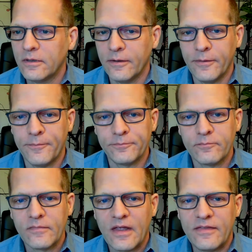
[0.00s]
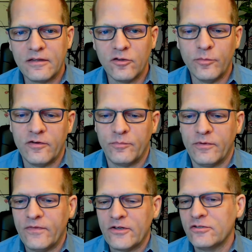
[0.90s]
I think a little bit of
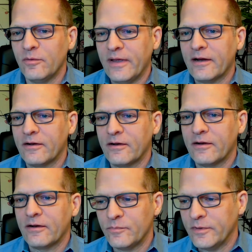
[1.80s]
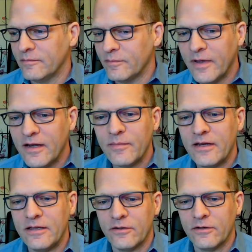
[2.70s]
professional background. I spent many, many
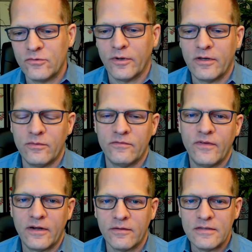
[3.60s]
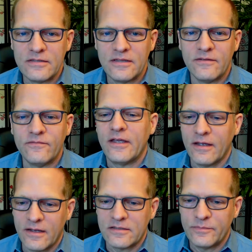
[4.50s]
years working with veterans in the VA
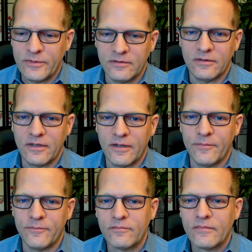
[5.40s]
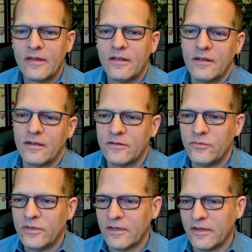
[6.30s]
hospital,
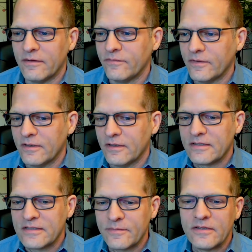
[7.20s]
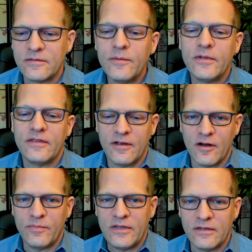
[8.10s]
doing a lot of acceptance commitment
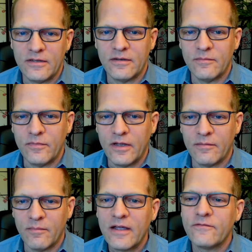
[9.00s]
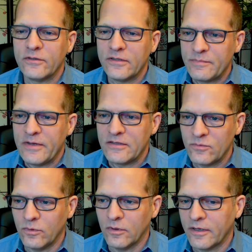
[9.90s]
therapy and mindfulness-based
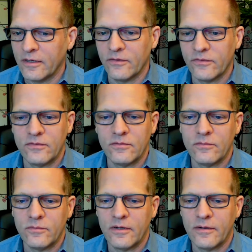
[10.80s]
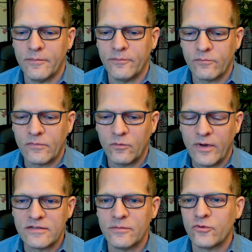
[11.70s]
work, and also ran
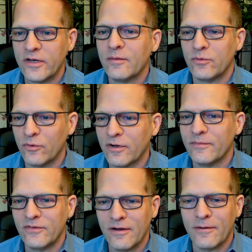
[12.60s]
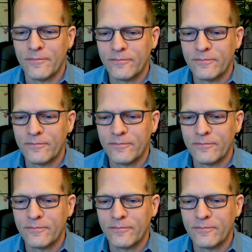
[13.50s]
some training programs there.